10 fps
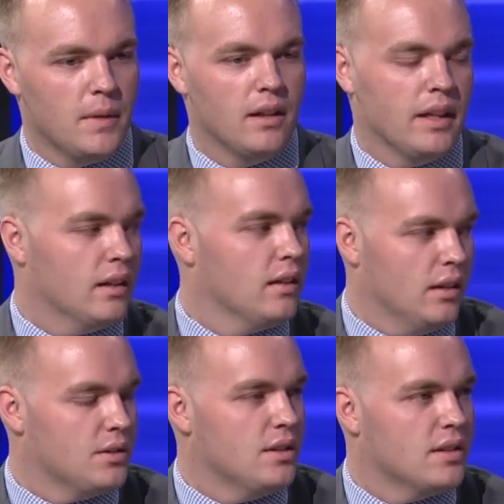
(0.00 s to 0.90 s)
like
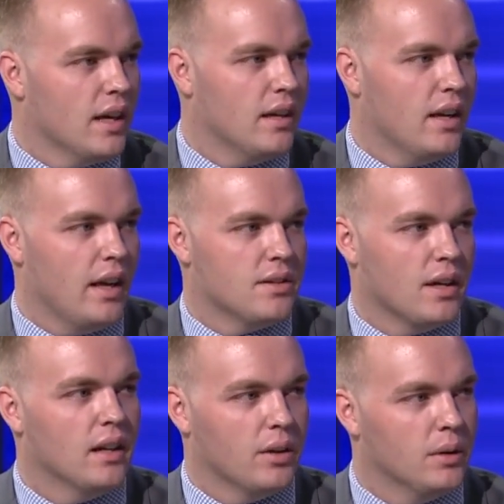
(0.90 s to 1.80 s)
you know, she said,
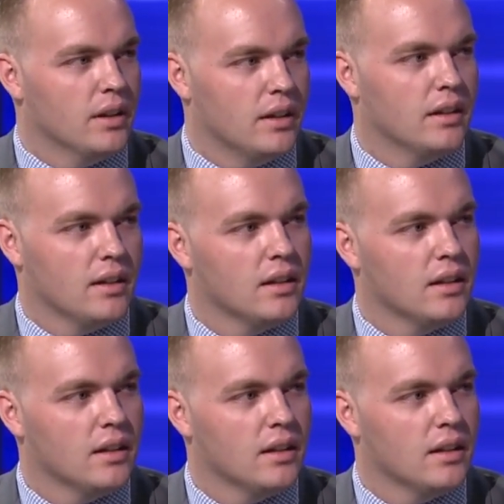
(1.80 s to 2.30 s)
answer eloquently.